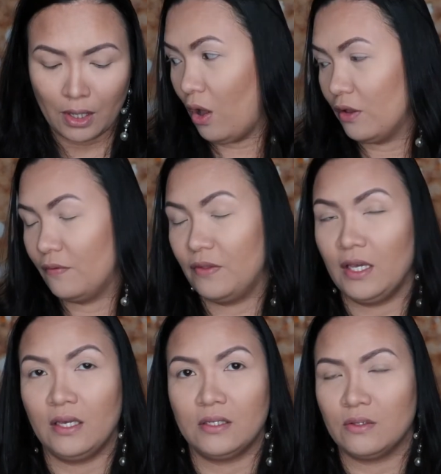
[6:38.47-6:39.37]
All of
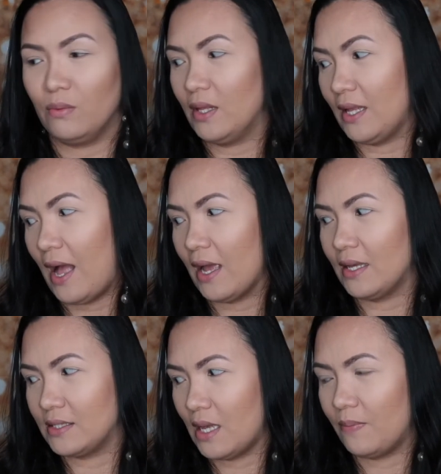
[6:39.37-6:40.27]
these, well
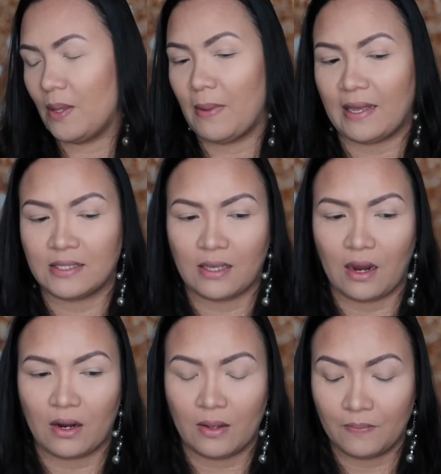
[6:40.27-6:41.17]
except the
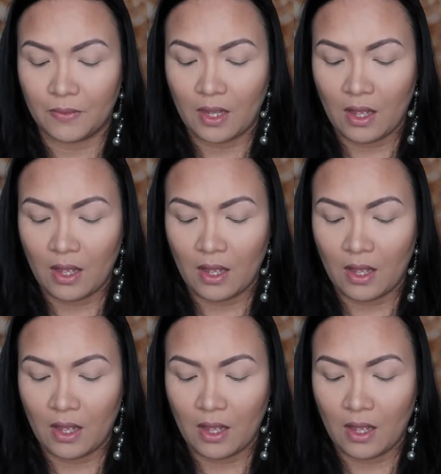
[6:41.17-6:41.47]
mascara,